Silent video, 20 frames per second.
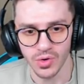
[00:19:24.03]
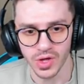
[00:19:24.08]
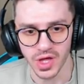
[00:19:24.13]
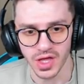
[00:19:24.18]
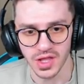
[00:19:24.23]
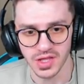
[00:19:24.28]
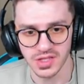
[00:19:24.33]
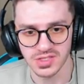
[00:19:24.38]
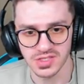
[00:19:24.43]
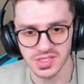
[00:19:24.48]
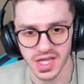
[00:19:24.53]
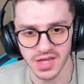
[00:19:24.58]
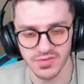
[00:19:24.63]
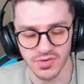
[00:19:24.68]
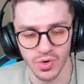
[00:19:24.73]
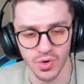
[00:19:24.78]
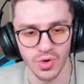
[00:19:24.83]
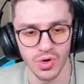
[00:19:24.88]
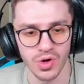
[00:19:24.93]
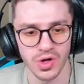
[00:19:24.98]
Okay, let's
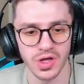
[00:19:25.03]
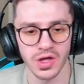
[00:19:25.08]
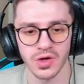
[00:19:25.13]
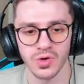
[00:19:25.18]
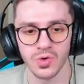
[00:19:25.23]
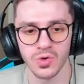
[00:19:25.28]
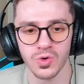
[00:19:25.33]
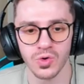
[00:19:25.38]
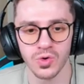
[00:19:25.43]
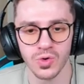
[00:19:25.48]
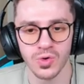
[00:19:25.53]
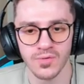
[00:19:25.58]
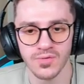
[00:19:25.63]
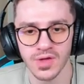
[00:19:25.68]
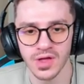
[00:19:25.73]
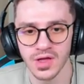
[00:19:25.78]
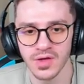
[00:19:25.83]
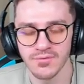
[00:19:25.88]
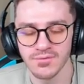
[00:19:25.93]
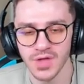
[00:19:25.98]
save. Oh,
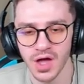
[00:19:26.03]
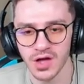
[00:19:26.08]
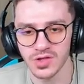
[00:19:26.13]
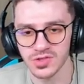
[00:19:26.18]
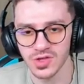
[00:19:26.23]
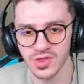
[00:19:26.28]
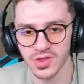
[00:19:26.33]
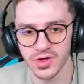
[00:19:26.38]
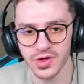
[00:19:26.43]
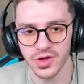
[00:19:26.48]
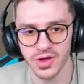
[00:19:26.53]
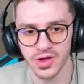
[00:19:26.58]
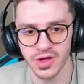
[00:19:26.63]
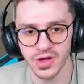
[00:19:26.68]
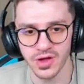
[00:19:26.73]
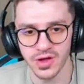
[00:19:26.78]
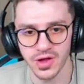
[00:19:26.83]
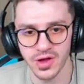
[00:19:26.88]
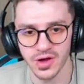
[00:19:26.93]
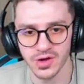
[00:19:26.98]
I thought I
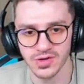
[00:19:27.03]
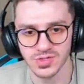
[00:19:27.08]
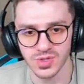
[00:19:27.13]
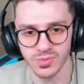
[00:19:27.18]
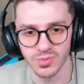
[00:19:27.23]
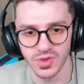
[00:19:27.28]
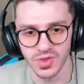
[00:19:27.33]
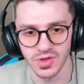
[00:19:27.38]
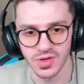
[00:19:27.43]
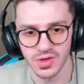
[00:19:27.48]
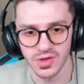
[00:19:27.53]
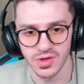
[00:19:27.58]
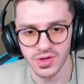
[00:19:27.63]
he heard someone.